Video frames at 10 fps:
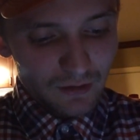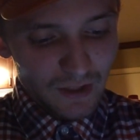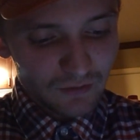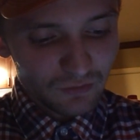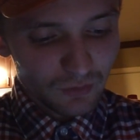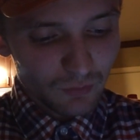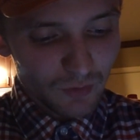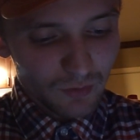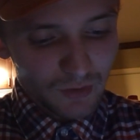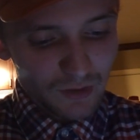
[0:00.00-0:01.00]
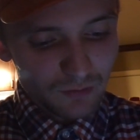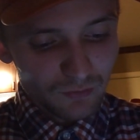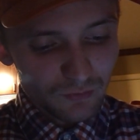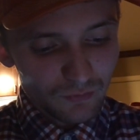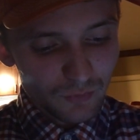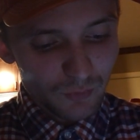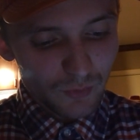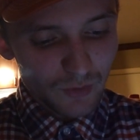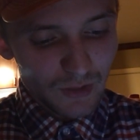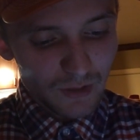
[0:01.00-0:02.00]
Lastly, what will come
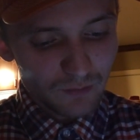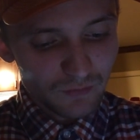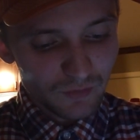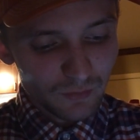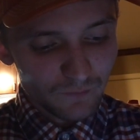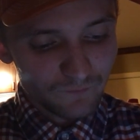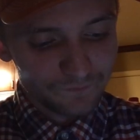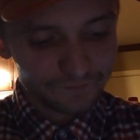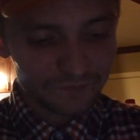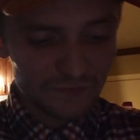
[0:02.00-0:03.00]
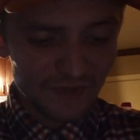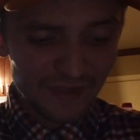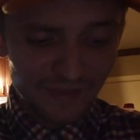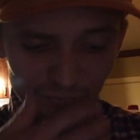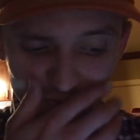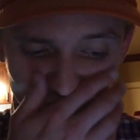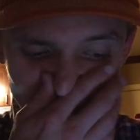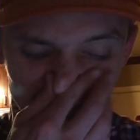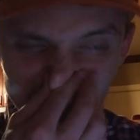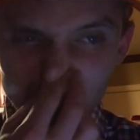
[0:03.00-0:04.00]
what will come from them
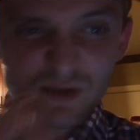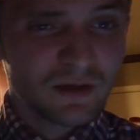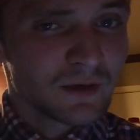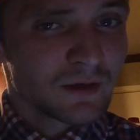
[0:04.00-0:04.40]
surviving it?